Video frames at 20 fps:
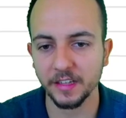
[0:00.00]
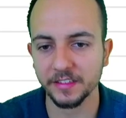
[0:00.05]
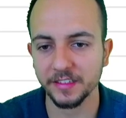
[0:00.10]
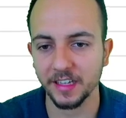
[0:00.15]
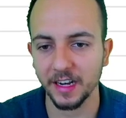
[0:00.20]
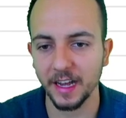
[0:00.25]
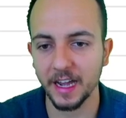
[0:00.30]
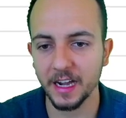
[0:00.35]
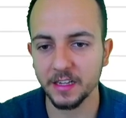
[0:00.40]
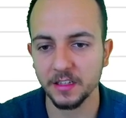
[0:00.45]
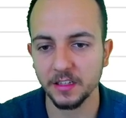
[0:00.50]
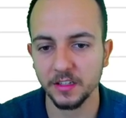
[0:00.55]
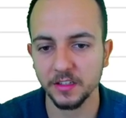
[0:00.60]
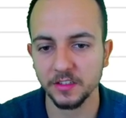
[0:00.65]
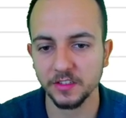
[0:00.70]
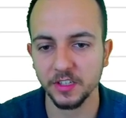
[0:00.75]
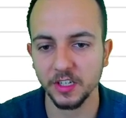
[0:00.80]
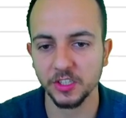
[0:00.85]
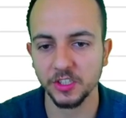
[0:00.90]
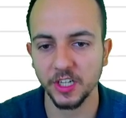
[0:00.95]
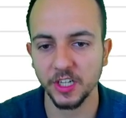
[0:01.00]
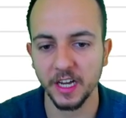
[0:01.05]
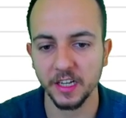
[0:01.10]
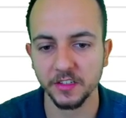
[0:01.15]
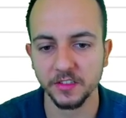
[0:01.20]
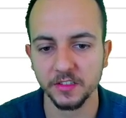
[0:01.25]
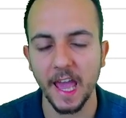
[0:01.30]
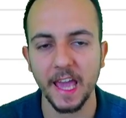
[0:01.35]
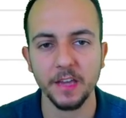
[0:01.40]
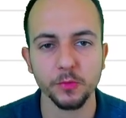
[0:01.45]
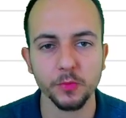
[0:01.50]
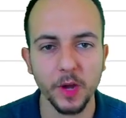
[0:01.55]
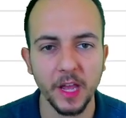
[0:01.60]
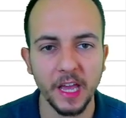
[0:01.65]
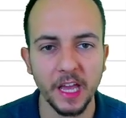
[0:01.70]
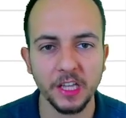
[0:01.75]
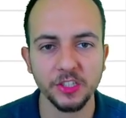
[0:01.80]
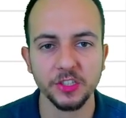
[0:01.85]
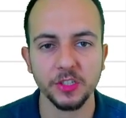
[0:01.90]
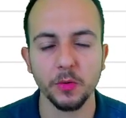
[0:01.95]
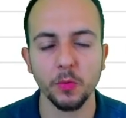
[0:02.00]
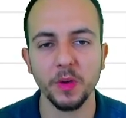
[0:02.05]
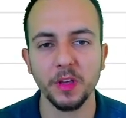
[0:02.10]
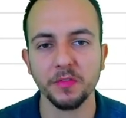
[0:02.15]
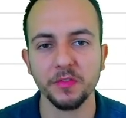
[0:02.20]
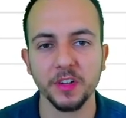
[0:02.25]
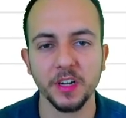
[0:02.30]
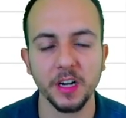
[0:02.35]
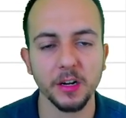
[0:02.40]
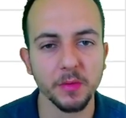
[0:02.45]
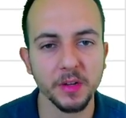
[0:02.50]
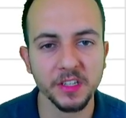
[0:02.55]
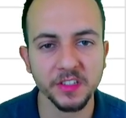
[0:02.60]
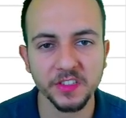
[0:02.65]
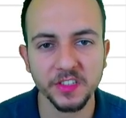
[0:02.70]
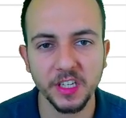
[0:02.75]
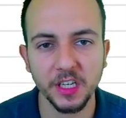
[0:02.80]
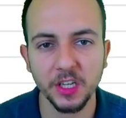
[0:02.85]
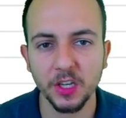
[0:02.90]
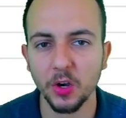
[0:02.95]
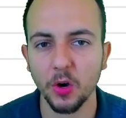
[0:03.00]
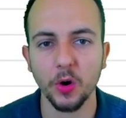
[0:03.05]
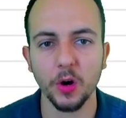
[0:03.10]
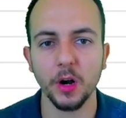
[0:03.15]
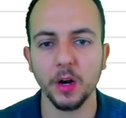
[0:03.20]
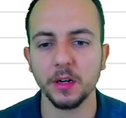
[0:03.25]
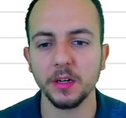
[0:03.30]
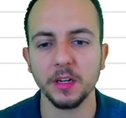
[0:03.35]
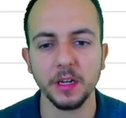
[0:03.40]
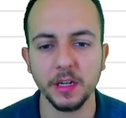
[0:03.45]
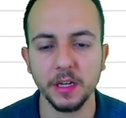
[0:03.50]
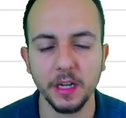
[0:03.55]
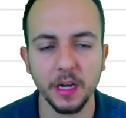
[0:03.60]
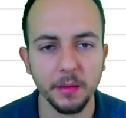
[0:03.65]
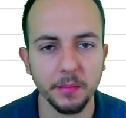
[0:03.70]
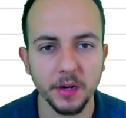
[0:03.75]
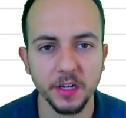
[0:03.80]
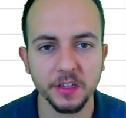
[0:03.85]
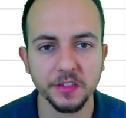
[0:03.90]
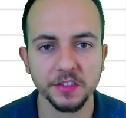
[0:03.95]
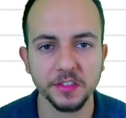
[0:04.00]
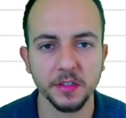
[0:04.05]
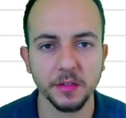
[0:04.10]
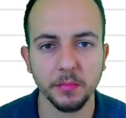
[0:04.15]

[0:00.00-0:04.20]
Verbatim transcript: select, such as a range with currency or numbers,